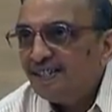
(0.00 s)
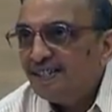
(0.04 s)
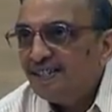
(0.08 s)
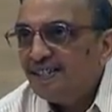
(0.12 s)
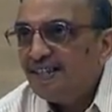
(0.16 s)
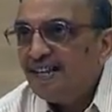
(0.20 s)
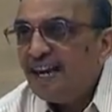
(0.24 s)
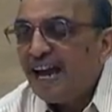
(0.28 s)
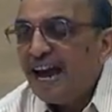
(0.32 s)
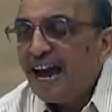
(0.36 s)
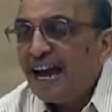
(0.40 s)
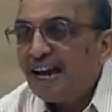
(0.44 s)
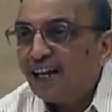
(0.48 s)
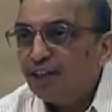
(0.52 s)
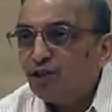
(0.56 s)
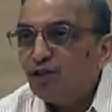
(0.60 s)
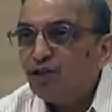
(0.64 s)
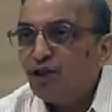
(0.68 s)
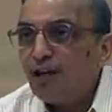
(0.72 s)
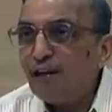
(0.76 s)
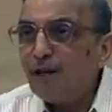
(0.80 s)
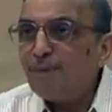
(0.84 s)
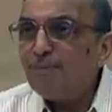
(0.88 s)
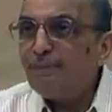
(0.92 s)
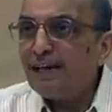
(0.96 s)
The
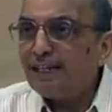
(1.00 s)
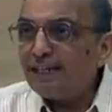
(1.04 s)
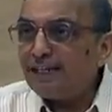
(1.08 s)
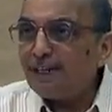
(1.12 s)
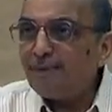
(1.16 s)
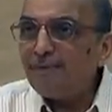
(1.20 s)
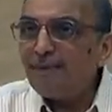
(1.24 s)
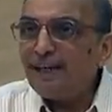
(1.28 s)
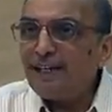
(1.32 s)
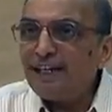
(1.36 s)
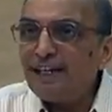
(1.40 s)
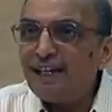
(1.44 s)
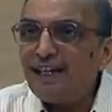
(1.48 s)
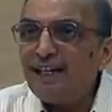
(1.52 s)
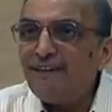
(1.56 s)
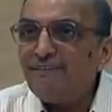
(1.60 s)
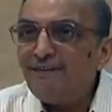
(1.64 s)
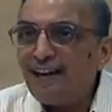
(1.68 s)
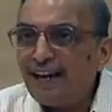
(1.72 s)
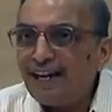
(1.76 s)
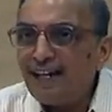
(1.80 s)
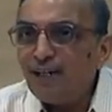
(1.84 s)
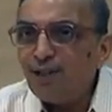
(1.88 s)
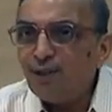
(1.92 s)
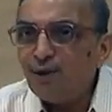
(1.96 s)
actual mathematical
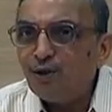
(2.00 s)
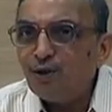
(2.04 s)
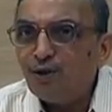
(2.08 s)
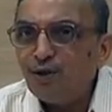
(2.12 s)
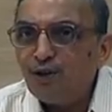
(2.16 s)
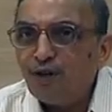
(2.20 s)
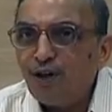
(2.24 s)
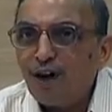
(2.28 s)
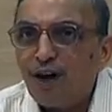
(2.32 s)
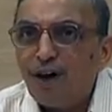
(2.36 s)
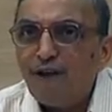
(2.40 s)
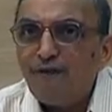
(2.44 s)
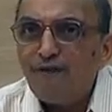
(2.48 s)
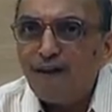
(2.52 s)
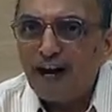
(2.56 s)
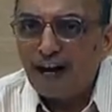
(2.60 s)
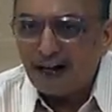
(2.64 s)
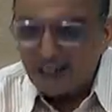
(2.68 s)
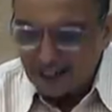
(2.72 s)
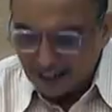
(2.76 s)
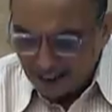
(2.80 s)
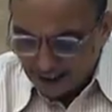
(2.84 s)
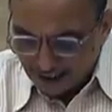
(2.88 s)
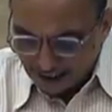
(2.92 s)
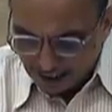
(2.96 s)
value of
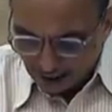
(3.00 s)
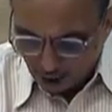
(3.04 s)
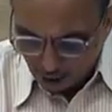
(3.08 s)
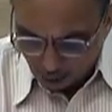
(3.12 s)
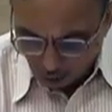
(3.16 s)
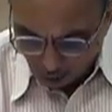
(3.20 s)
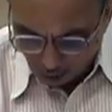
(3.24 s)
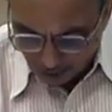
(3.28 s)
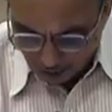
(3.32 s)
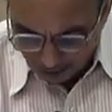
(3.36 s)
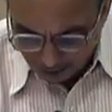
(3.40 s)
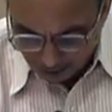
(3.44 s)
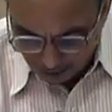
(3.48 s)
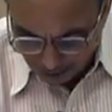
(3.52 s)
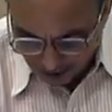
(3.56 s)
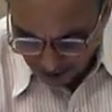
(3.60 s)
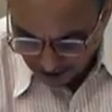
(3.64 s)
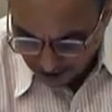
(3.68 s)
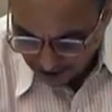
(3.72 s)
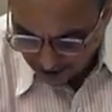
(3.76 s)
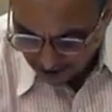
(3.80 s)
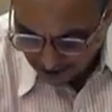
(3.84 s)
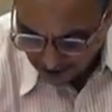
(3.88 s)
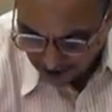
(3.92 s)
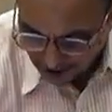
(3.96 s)
adding these two
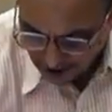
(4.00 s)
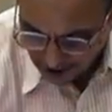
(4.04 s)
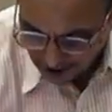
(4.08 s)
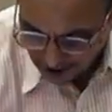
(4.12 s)
numbers,